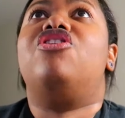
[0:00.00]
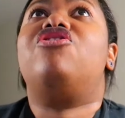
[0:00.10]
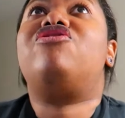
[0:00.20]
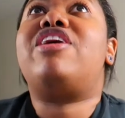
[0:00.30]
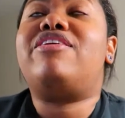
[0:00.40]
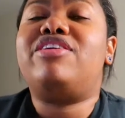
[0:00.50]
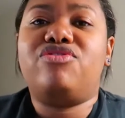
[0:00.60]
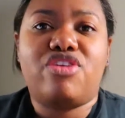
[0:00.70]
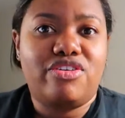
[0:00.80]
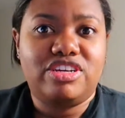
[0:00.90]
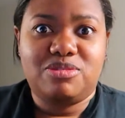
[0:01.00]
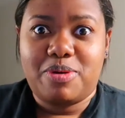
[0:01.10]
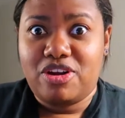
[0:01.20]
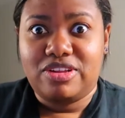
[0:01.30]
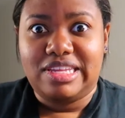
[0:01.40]
very, very
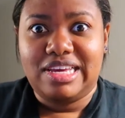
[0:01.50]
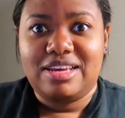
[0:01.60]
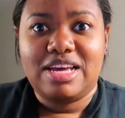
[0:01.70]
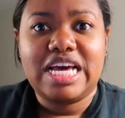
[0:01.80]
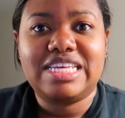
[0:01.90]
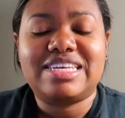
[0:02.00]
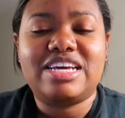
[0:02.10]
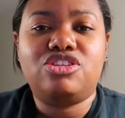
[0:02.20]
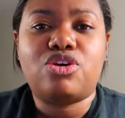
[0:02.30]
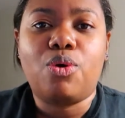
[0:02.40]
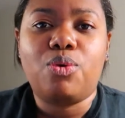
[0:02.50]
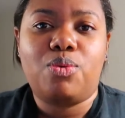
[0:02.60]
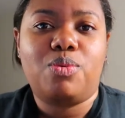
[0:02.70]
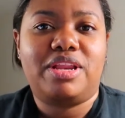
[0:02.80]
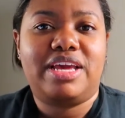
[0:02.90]
sparingly because I
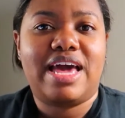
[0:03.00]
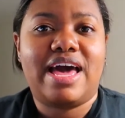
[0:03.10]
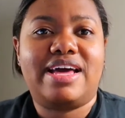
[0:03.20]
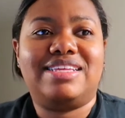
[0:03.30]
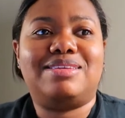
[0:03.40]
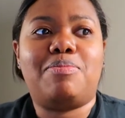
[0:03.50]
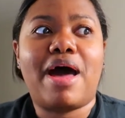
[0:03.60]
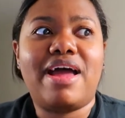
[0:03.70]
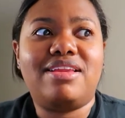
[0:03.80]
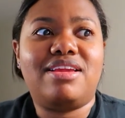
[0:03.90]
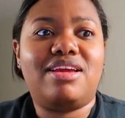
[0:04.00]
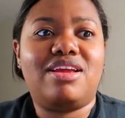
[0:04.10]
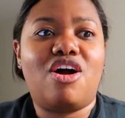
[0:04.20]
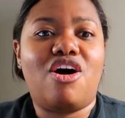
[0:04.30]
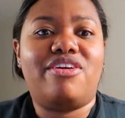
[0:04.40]
don't want to get dependent
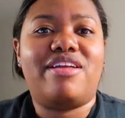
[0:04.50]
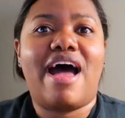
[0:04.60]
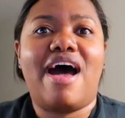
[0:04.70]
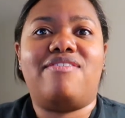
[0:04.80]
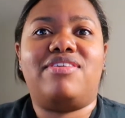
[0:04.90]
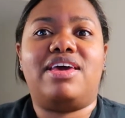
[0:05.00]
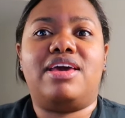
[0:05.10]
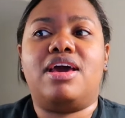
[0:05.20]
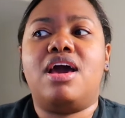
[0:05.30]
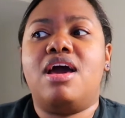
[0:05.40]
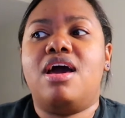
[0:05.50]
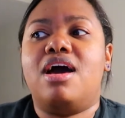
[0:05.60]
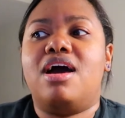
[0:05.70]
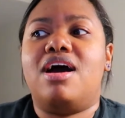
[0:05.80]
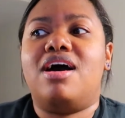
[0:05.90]
on having
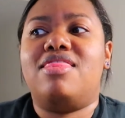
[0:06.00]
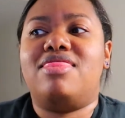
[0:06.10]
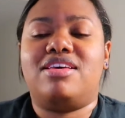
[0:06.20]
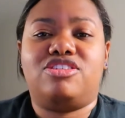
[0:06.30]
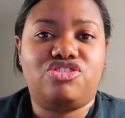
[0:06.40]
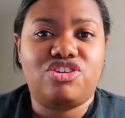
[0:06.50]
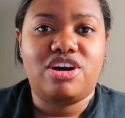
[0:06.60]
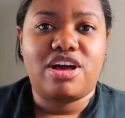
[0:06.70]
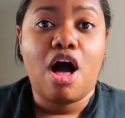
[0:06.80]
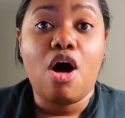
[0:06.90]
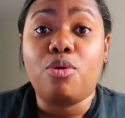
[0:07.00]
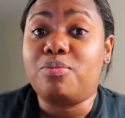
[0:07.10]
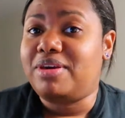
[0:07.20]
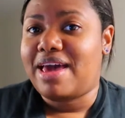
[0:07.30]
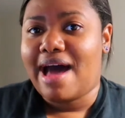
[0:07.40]
this drug help
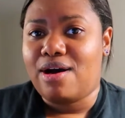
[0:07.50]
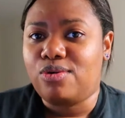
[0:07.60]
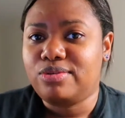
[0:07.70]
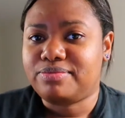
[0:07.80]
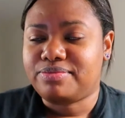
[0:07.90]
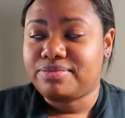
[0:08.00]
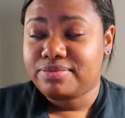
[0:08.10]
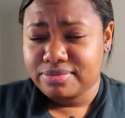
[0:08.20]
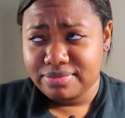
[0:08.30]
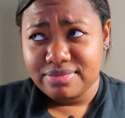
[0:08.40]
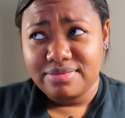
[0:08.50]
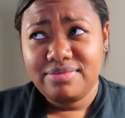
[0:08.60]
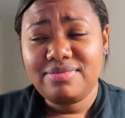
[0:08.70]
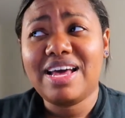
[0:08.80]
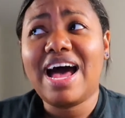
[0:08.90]
me out
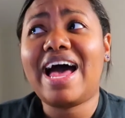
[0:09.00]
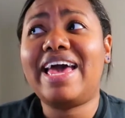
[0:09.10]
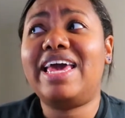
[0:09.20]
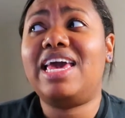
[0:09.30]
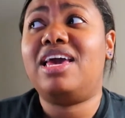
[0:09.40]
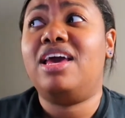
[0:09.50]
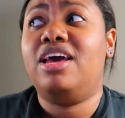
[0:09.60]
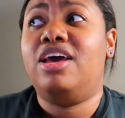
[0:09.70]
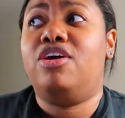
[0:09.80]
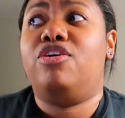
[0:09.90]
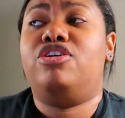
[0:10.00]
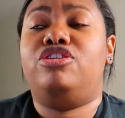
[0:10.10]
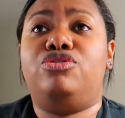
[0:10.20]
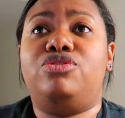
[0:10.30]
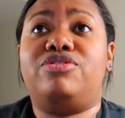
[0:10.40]
I
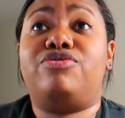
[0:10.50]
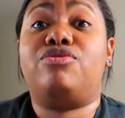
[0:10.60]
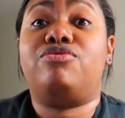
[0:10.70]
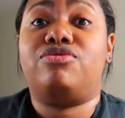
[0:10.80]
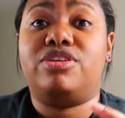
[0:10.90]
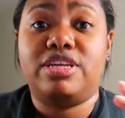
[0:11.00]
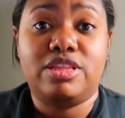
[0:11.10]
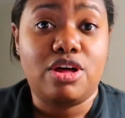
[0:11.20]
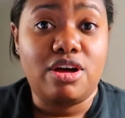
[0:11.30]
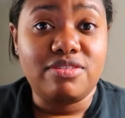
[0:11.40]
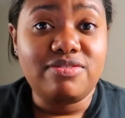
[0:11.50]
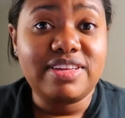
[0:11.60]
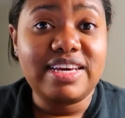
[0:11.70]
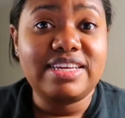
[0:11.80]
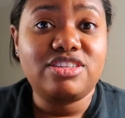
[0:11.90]
use it for really long
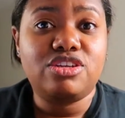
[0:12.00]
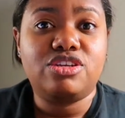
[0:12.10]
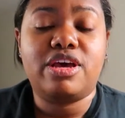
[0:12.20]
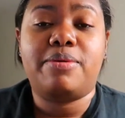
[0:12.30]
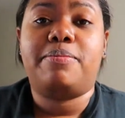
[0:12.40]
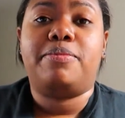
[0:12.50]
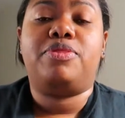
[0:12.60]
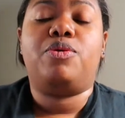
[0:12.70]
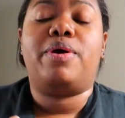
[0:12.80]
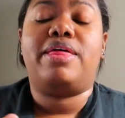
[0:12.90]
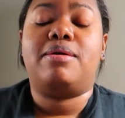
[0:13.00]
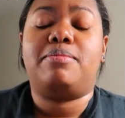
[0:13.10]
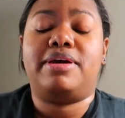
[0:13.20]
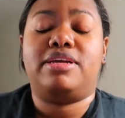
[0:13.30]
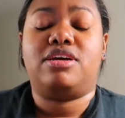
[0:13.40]
flights and the way that
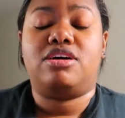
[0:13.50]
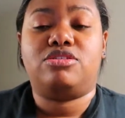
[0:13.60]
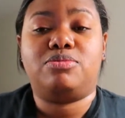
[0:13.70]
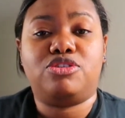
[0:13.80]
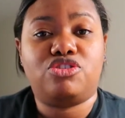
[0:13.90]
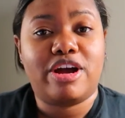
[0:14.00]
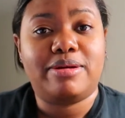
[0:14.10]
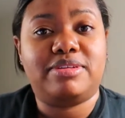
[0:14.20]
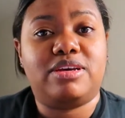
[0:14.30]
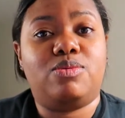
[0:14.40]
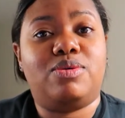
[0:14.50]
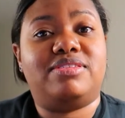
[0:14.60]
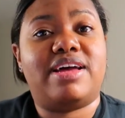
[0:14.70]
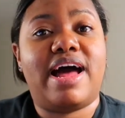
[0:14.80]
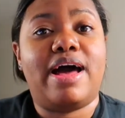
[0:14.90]
my doctor prescribed it was
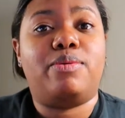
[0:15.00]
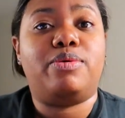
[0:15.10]
that I